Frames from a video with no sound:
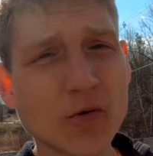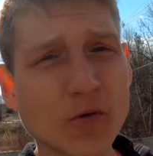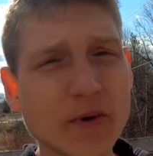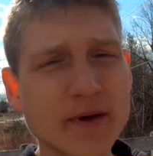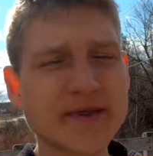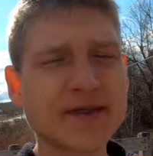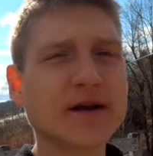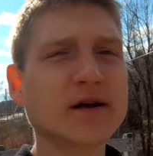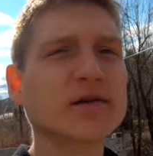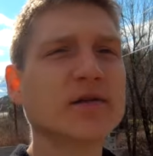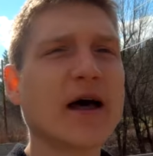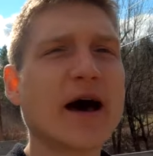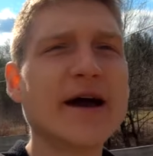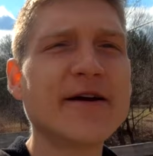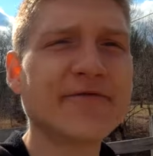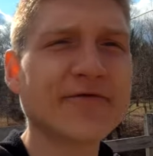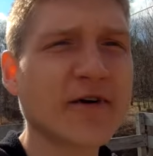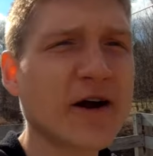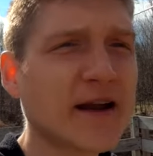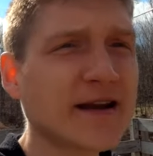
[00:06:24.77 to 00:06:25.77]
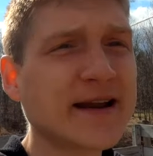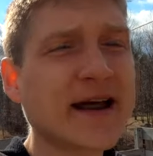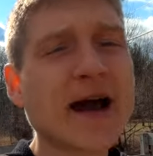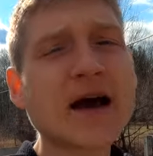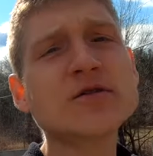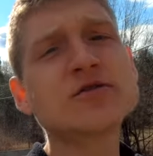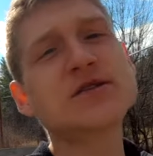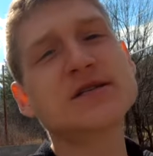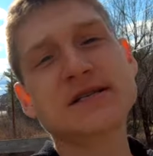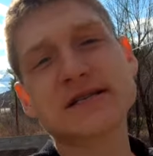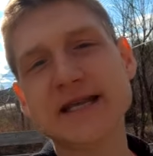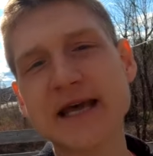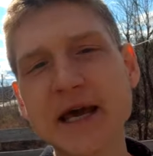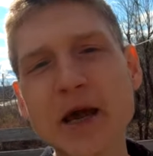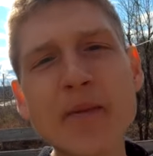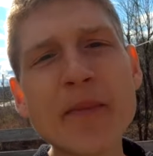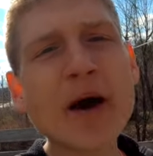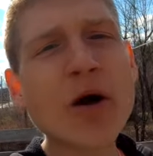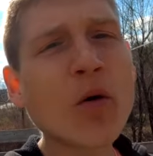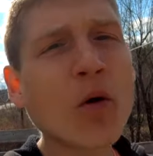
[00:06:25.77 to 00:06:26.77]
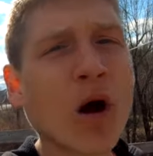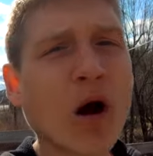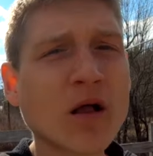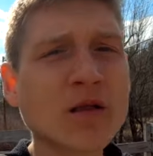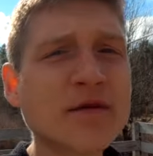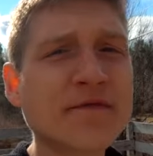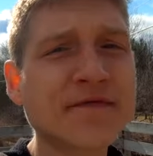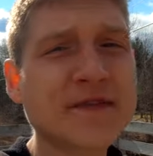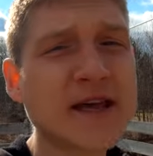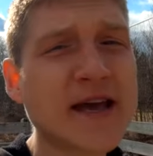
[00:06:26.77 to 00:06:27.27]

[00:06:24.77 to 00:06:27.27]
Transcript: with your life right now, just think about all of